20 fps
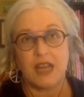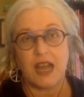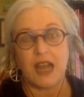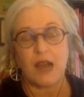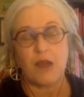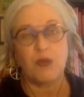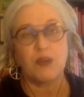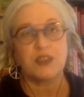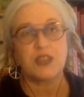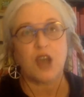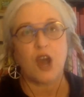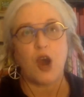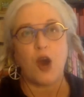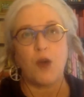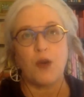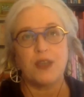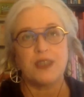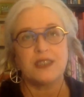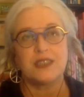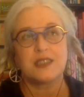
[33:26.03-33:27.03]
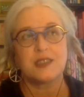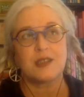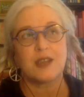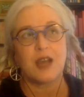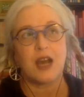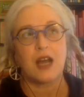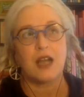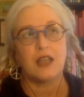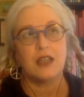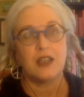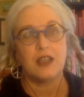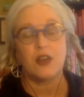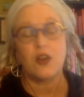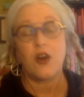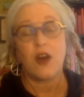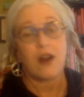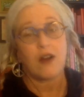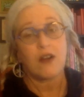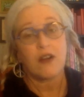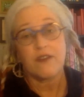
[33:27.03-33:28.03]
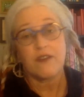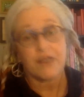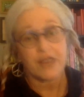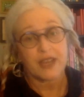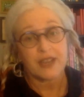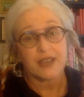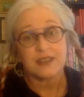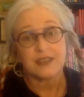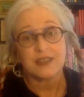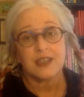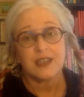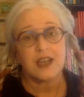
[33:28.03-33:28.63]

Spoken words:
was always I'll confess,